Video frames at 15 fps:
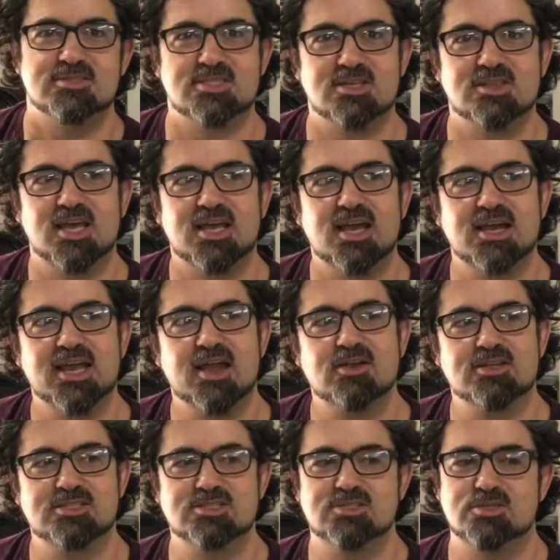So they are
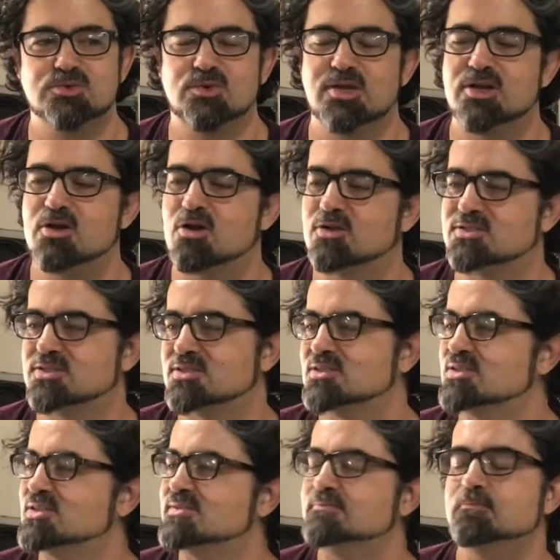characters who are not
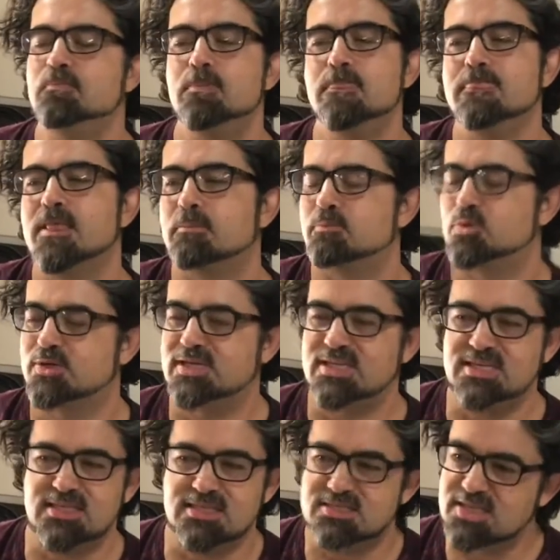
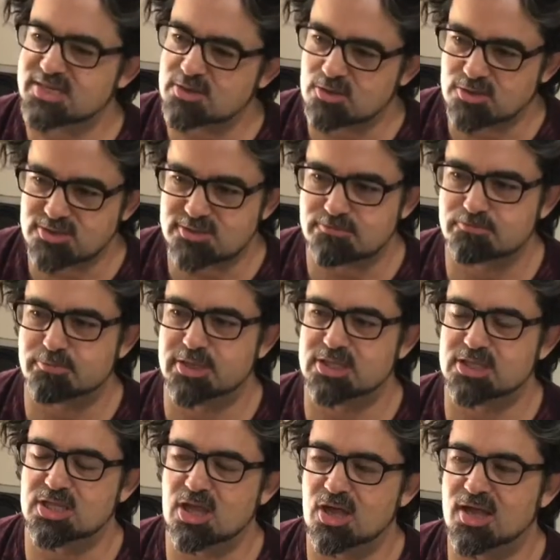pretty, they're not
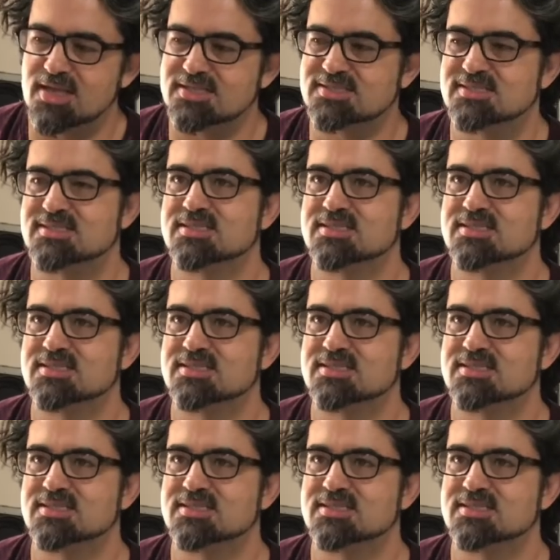polite,